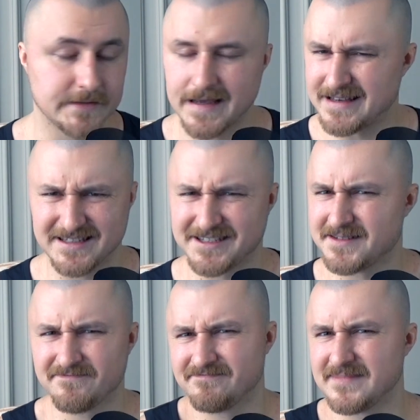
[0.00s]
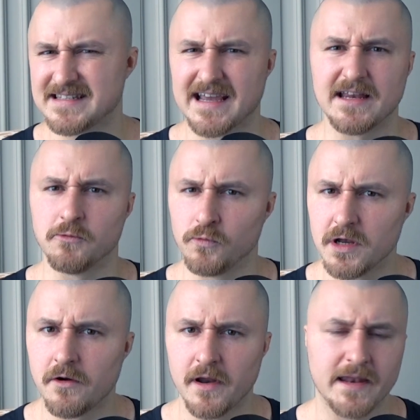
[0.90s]
that this is kind of
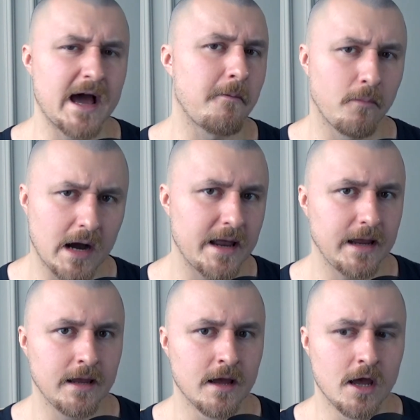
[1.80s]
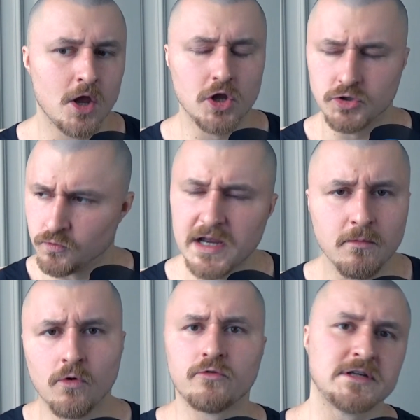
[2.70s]
weird, and our body is way
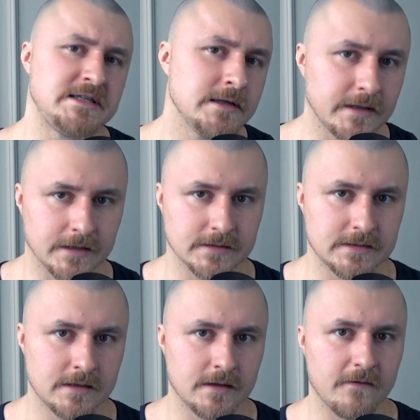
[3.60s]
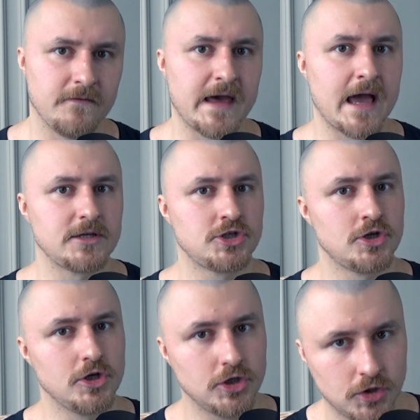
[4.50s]
more resilient than
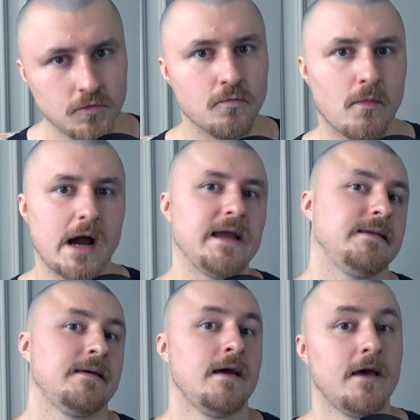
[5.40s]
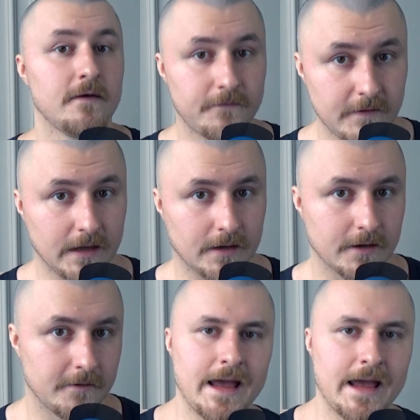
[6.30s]
you might think.